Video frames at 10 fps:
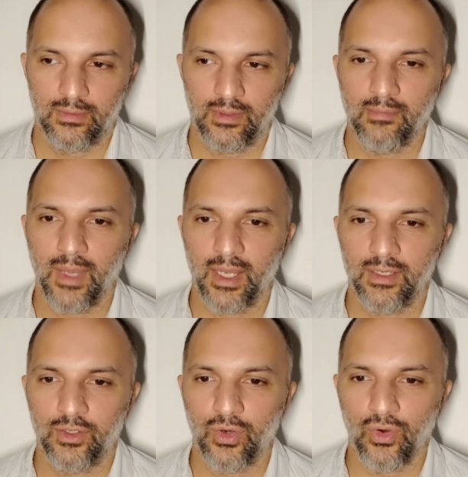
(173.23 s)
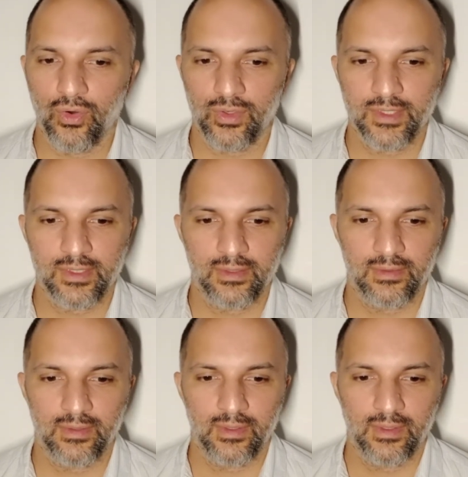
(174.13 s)
the main cause,
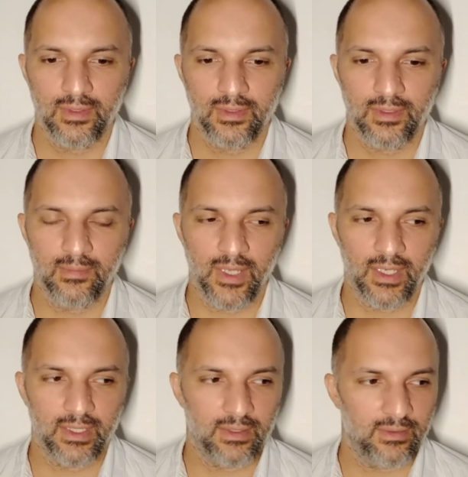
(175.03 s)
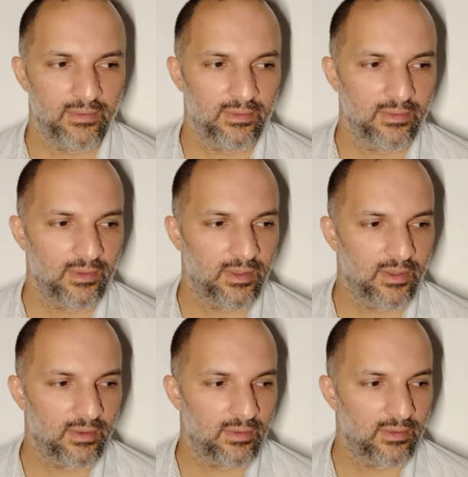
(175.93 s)
the main,
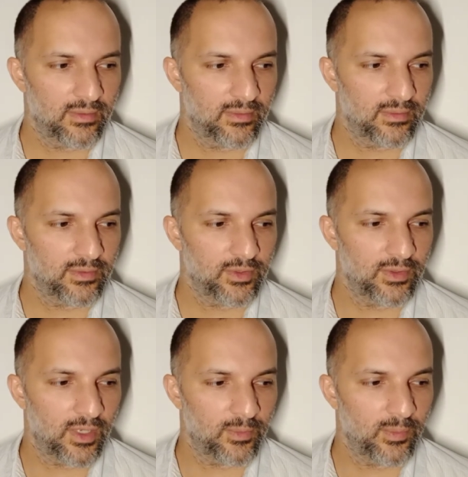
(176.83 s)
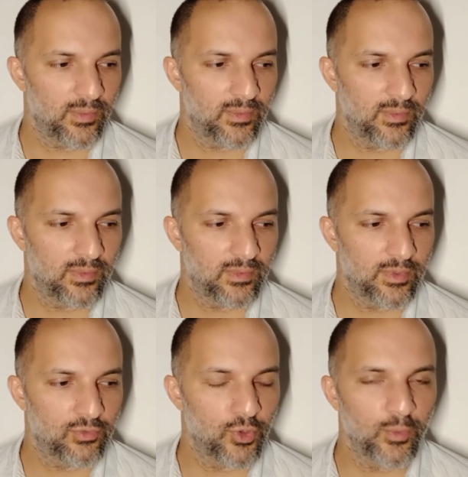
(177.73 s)
you know,
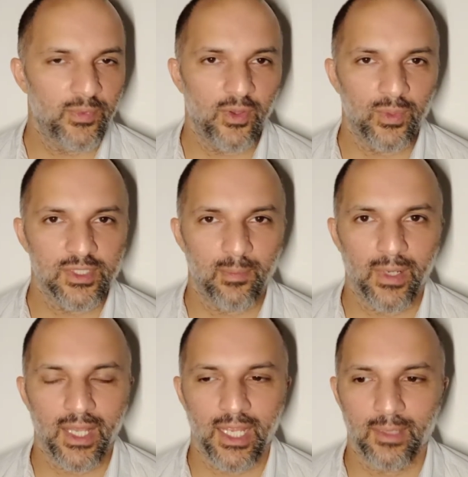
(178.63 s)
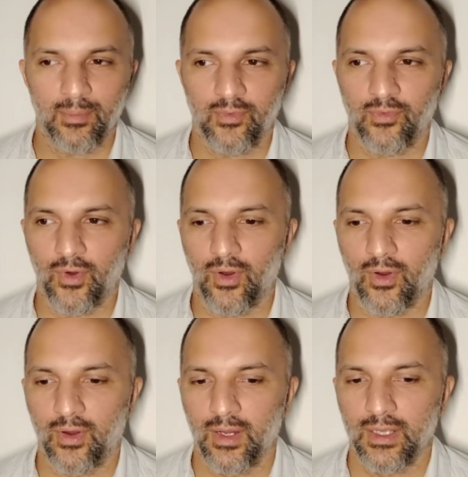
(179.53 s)
group that were to blame
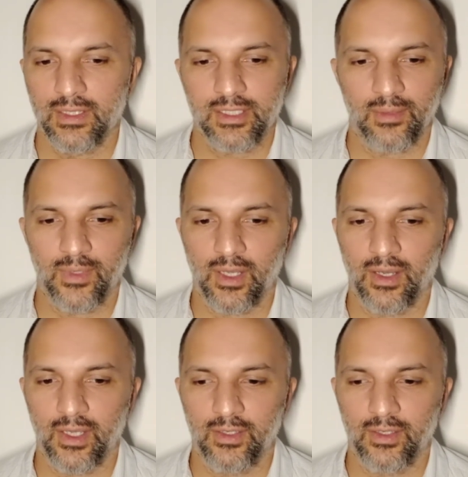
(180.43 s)
for some kind